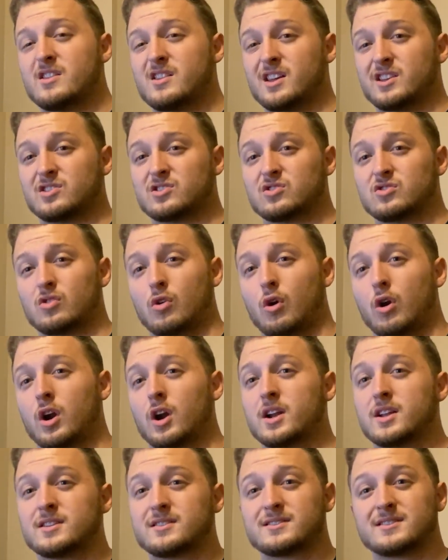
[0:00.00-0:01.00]
that
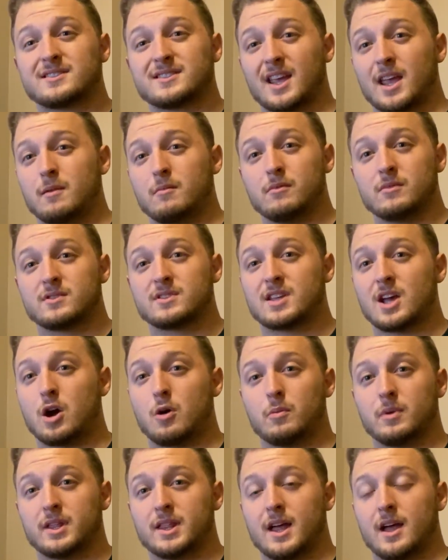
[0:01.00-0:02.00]
start
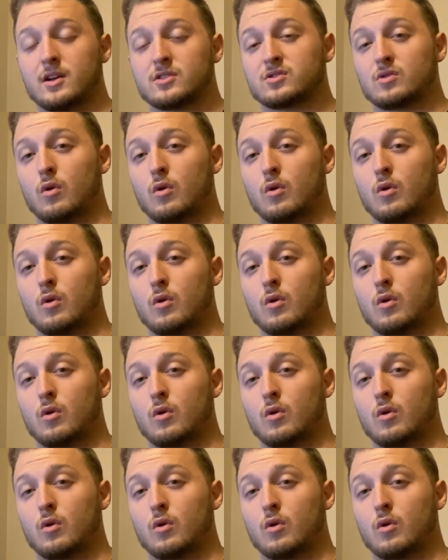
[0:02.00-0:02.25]
tell me that.